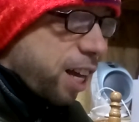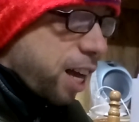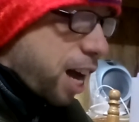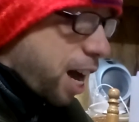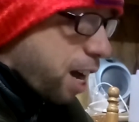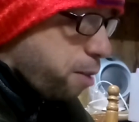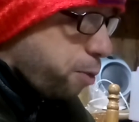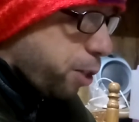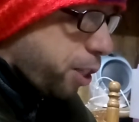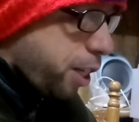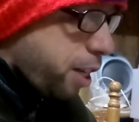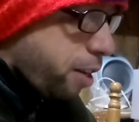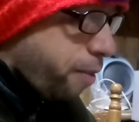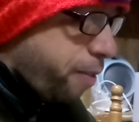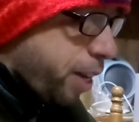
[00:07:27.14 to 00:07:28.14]
I was
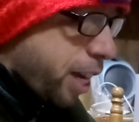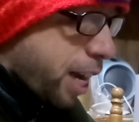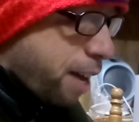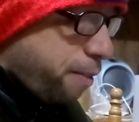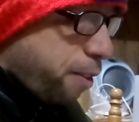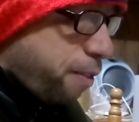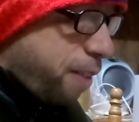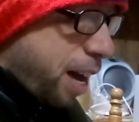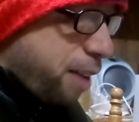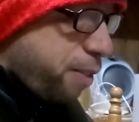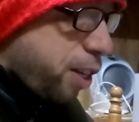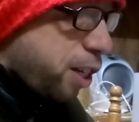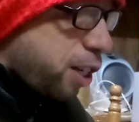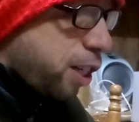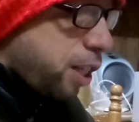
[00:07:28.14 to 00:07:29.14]
in Vietnam for 5
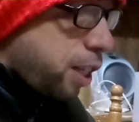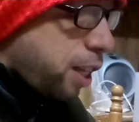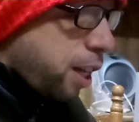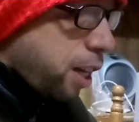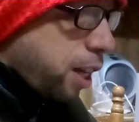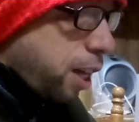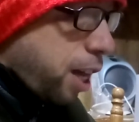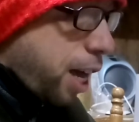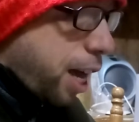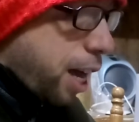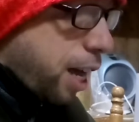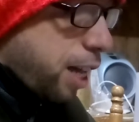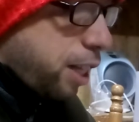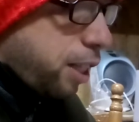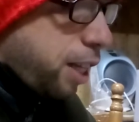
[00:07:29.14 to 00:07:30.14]
years
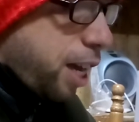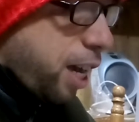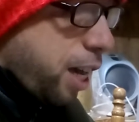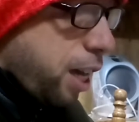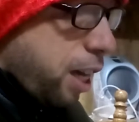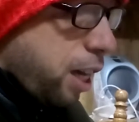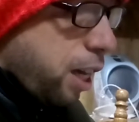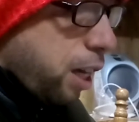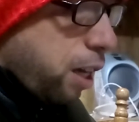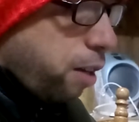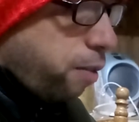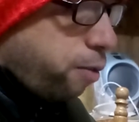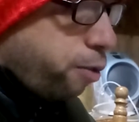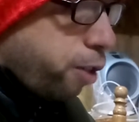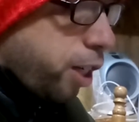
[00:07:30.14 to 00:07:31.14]
as a
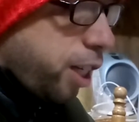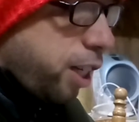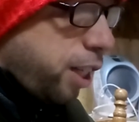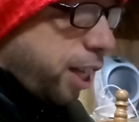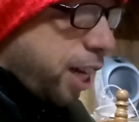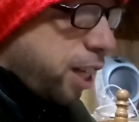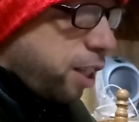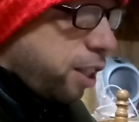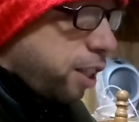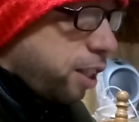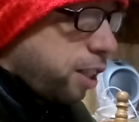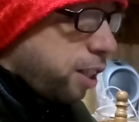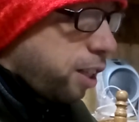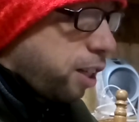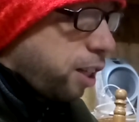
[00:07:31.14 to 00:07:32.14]
freelance
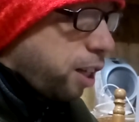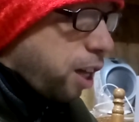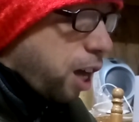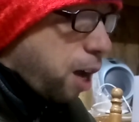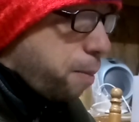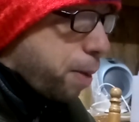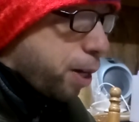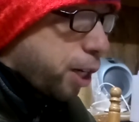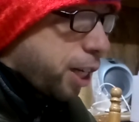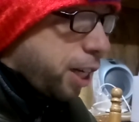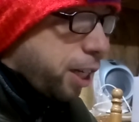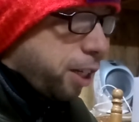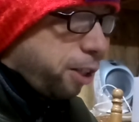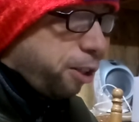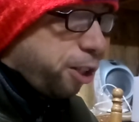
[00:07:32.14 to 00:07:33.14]
American
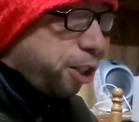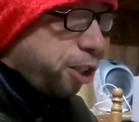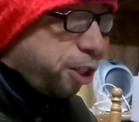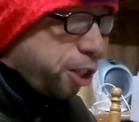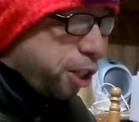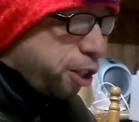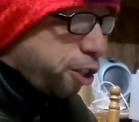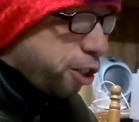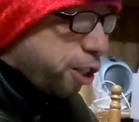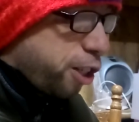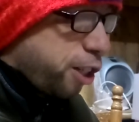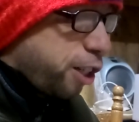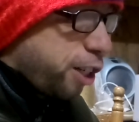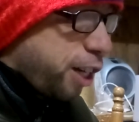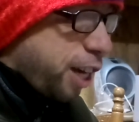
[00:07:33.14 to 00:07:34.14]
English teacher,